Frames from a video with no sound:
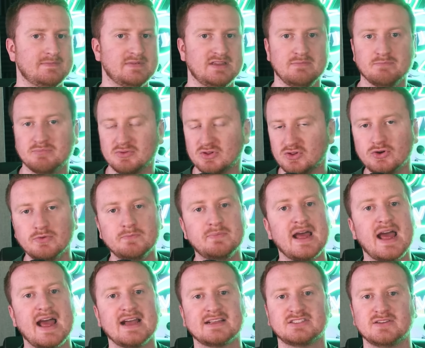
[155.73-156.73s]
He blew
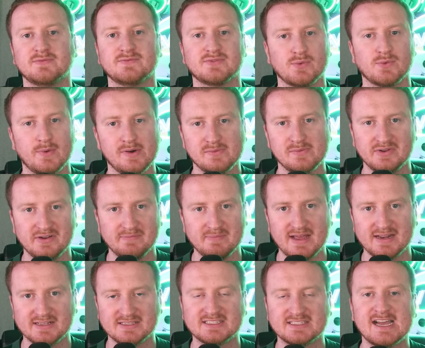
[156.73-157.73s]
past him for what would have
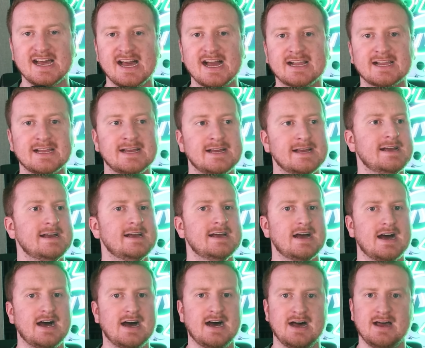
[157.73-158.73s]
been a sack.
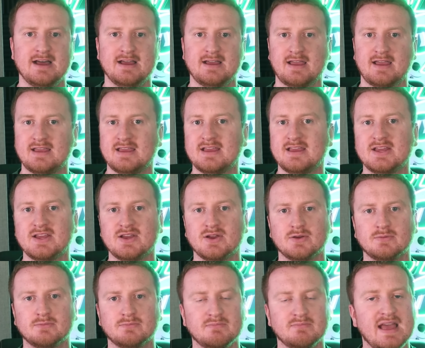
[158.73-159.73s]
He
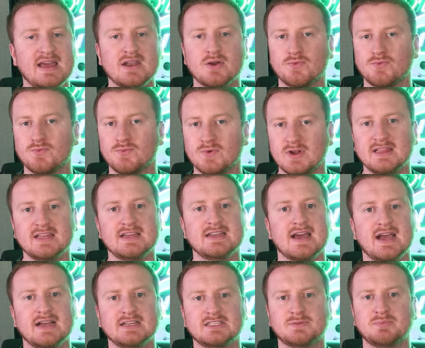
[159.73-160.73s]
made a really
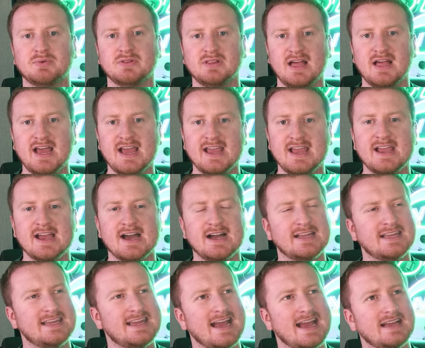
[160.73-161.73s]
nice play
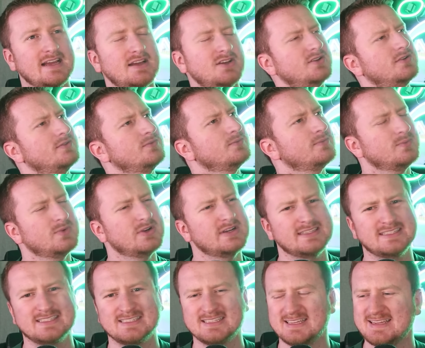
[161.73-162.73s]
again.
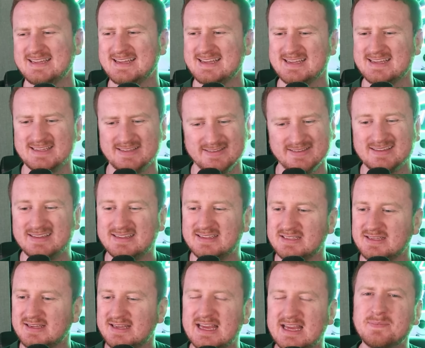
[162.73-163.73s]
Was
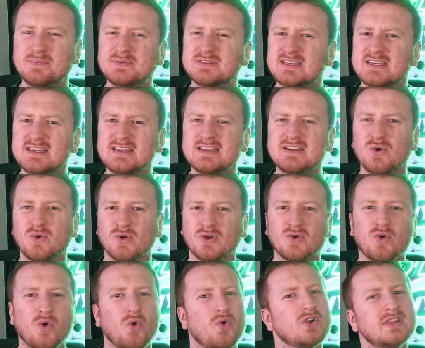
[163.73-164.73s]
Gibson or
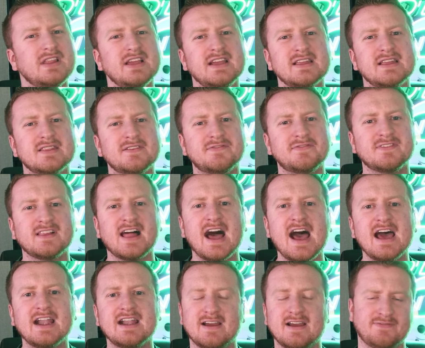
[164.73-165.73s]
Corley in the
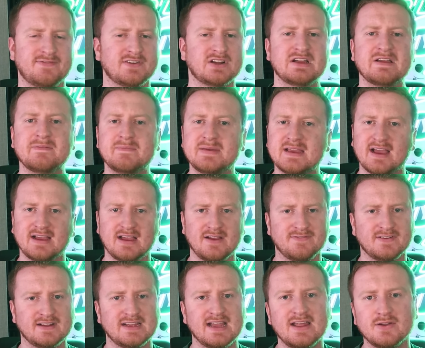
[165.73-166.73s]
flat? I
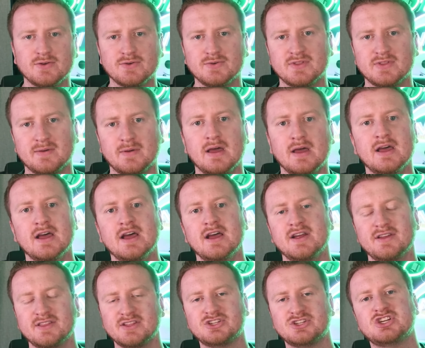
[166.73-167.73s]
forget who
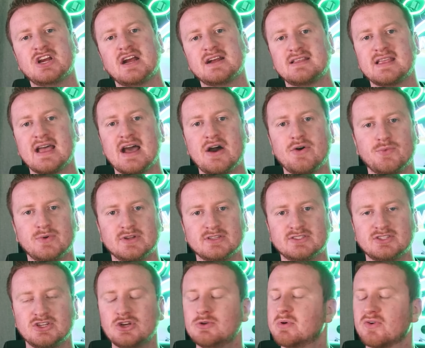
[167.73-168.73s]
the check down
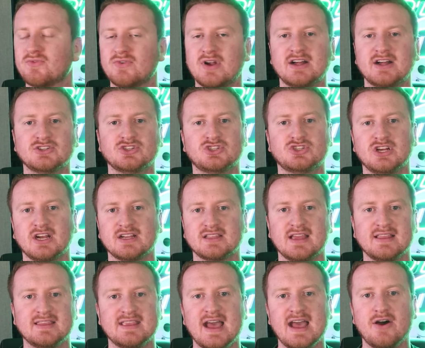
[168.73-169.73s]
was to, but Rodgers
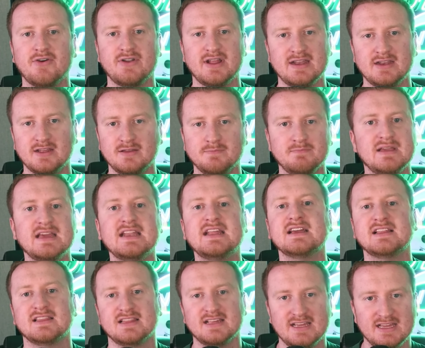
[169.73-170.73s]
checked it down, and
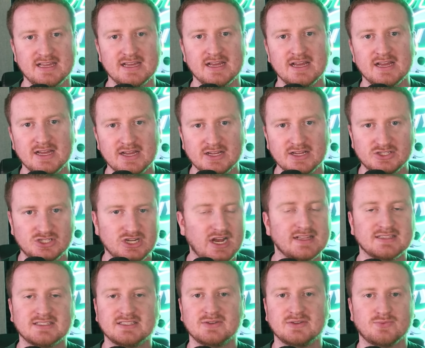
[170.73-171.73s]
immediately
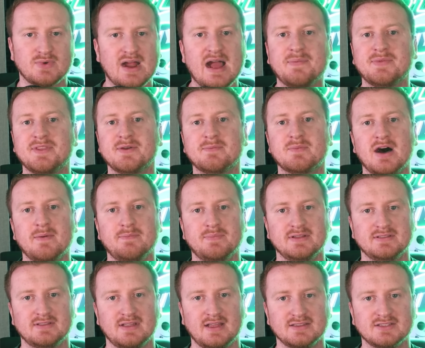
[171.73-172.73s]
Johnson wrapped him up
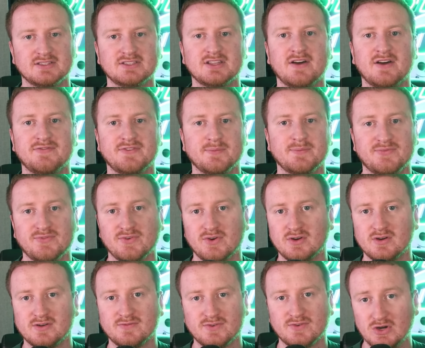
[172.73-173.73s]
and stuffed him
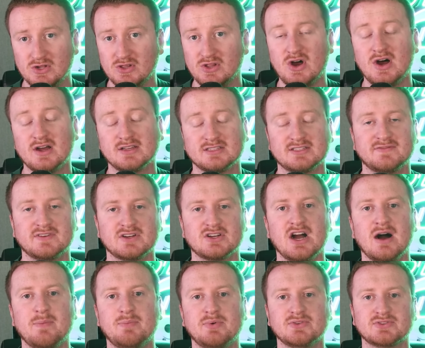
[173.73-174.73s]
for a loss of a
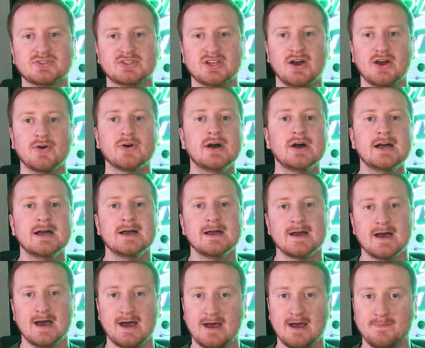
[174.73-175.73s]
couple. So
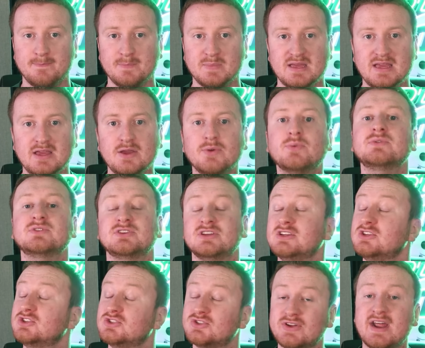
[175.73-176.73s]

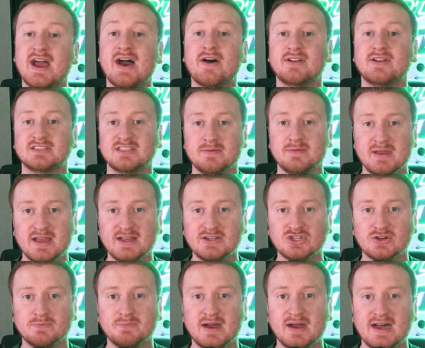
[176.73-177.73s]
he stood out as a
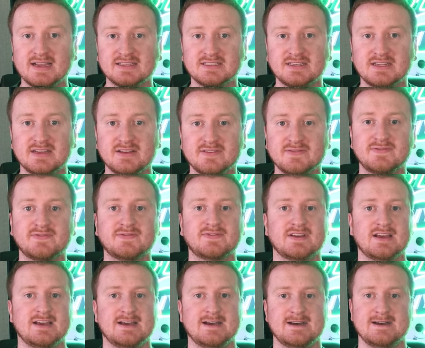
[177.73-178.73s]
major positive.
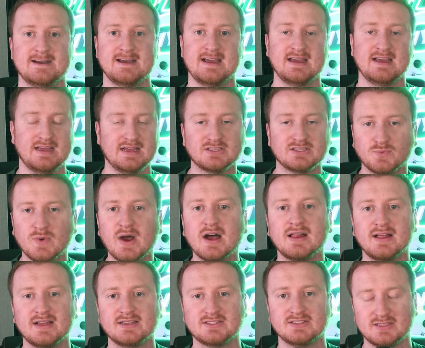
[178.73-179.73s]
As
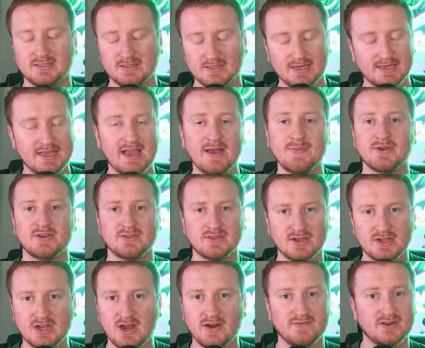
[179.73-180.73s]
well as, again,
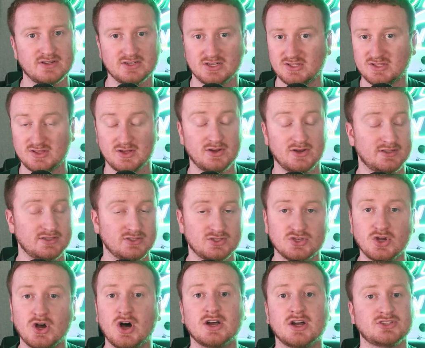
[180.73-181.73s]
the coverage. I thought
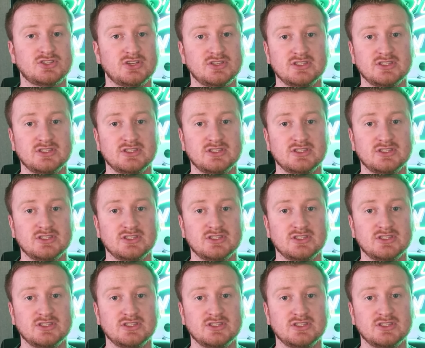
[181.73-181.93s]
Sauce